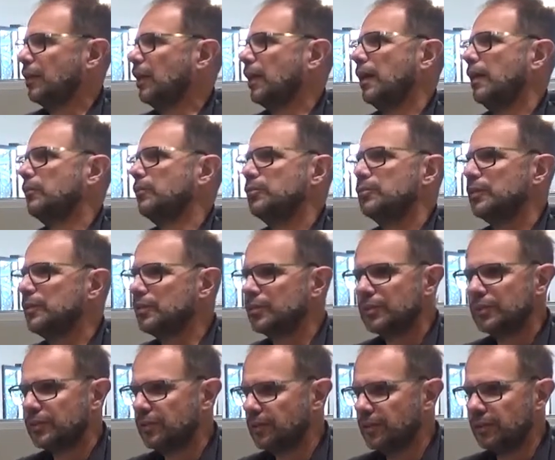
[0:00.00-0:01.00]
I was
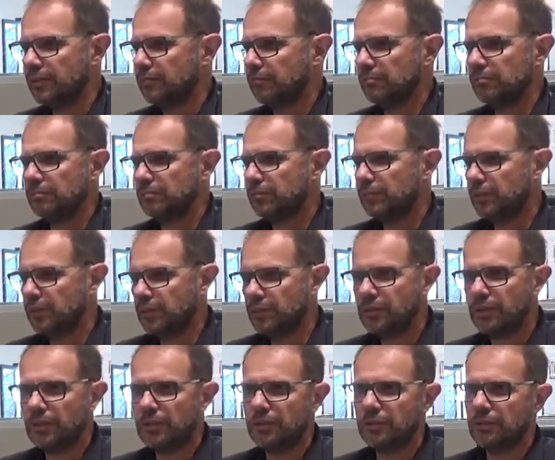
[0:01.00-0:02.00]
interested in
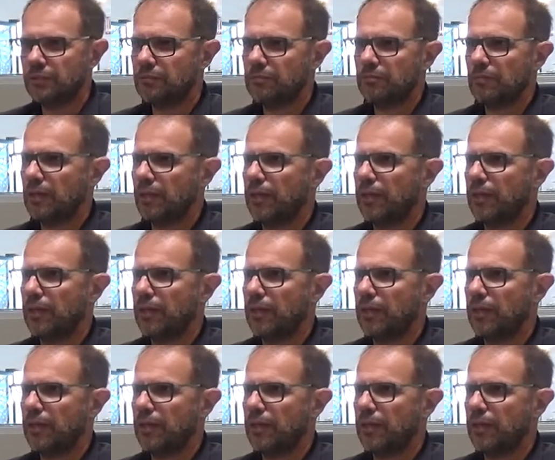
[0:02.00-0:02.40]
teaching.